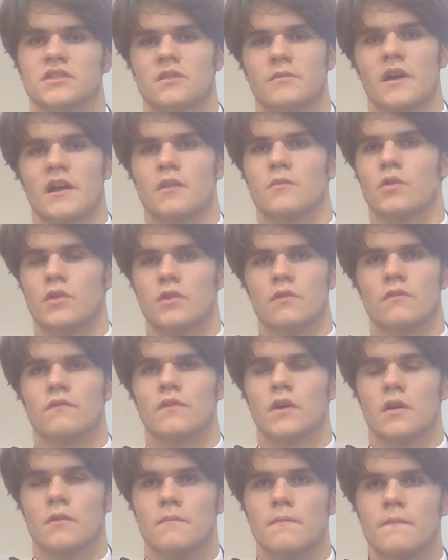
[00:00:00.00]
some element
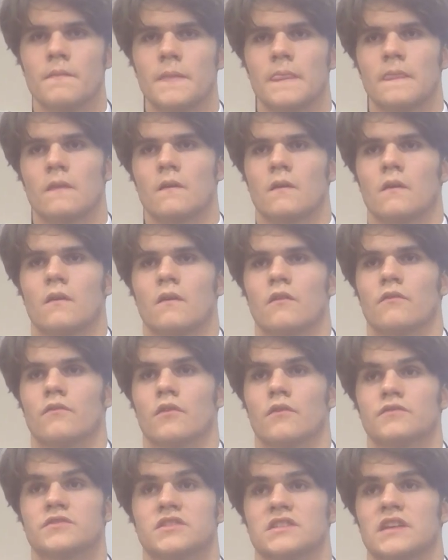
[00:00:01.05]

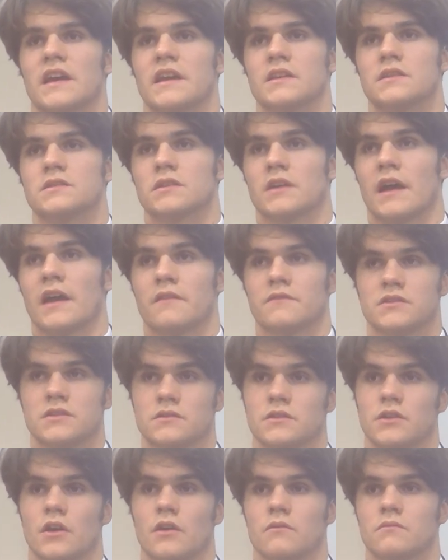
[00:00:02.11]
of state to
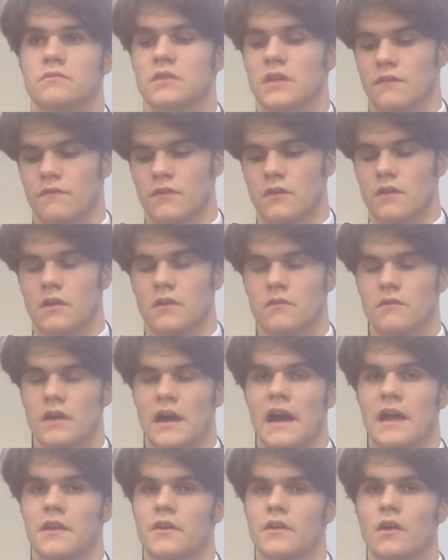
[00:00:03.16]
you know, give the
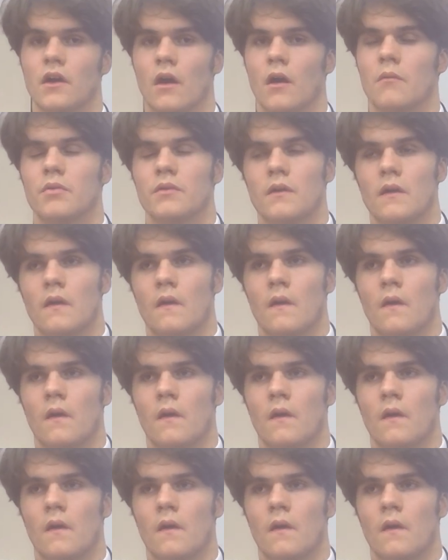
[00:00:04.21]
hand up.